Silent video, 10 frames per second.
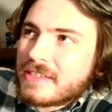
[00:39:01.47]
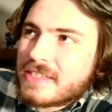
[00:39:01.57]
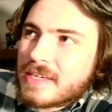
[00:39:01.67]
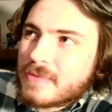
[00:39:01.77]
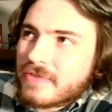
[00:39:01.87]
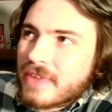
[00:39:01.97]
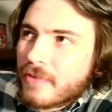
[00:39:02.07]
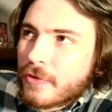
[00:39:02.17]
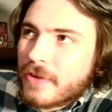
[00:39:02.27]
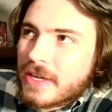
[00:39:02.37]
teams have
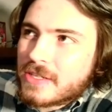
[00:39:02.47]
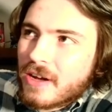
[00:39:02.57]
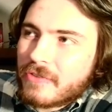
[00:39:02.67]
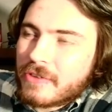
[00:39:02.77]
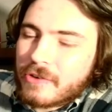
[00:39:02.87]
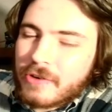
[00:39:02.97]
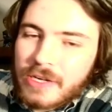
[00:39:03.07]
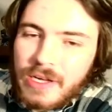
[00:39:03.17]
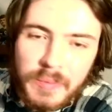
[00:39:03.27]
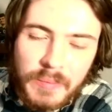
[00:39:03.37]
never faced off in the Grey
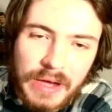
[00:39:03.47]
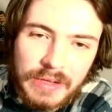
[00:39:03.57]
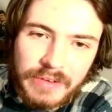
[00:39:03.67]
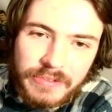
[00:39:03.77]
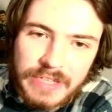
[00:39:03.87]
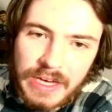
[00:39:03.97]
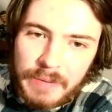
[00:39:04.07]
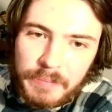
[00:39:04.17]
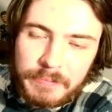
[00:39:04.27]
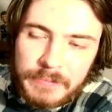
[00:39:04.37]
Cup in my
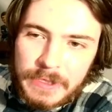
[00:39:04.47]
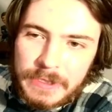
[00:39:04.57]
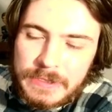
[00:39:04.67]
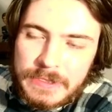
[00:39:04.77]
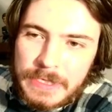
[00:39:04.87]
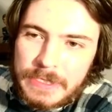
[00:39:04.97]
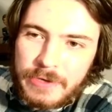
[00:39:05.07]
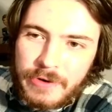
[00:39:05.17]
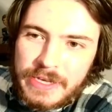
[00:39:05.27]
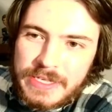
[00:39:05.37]
lifetime. It's
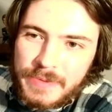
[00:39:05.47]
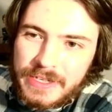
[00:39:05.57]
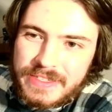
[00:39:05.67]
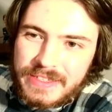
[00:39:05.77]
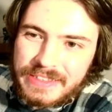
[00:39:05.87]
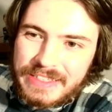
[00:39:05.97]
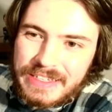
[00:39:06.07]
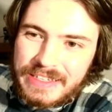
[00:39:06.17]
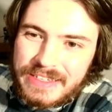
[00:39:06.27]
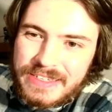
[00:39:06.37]
crazy because the
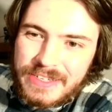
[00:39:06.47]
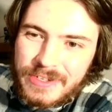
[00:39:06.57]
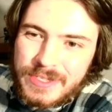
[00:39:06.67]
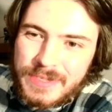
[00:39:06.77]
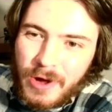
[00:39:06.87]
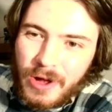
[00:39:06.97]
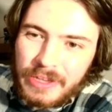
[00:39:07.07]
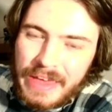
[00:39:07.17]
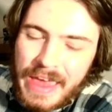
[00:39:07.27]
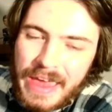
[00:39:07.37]
league is so
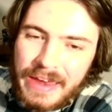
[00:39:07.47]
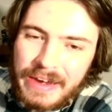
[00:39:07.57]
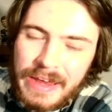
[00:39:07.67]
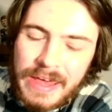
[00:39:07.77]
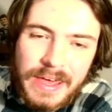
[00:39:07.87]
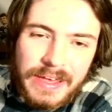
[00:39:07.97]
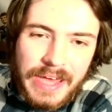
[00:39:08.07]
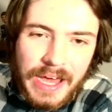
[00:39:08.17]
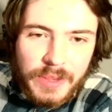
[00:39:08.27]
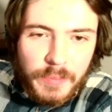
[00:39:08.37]
small. And,
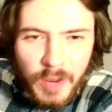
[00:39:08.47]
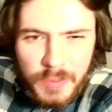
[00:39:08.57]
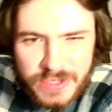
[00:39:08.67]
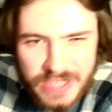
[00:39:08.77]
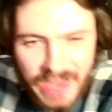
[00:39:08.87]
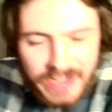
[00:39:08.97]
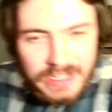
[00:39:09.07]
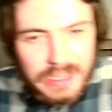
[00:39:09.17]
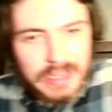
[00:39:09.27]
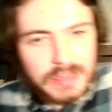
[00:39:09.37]
yeah, the Bombers heading
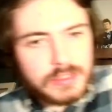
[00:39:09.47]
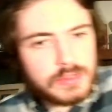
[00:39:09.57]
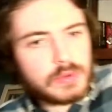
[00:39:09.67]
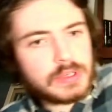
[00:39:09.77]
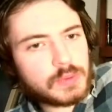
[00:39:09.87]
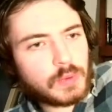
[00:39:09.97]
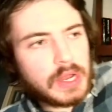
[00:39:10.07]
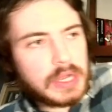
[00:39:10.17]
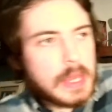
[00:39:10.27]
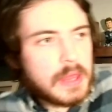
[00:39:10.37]
into this
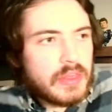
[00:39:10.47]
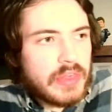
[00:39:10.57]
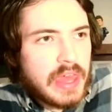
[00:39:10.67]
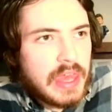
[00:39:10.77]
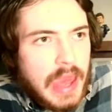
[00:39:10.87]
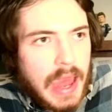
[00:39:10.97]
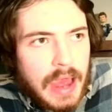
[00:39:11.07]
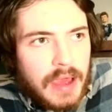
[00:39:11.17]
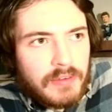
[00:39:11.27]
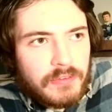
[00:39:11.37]
one, they
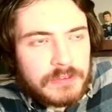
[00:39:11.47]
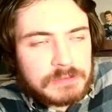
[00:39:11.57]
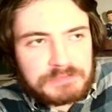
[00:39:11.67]
have